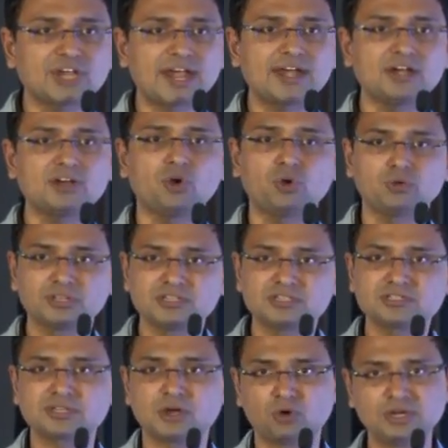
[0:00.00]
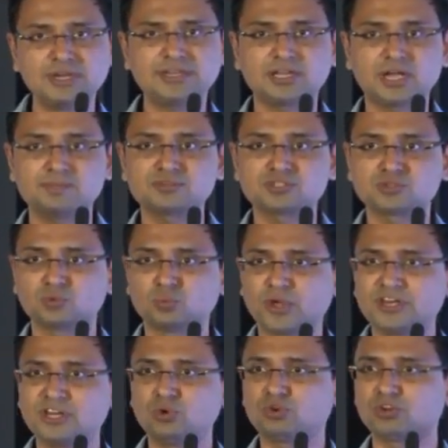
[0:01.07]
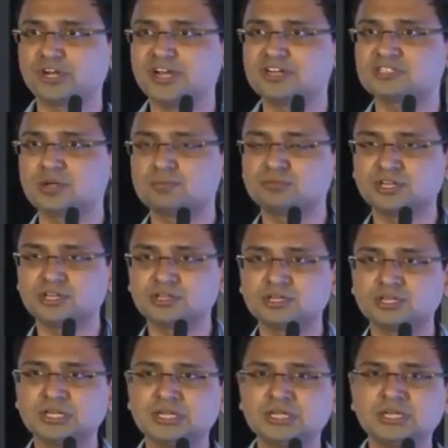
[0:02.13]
and this only comes when you create something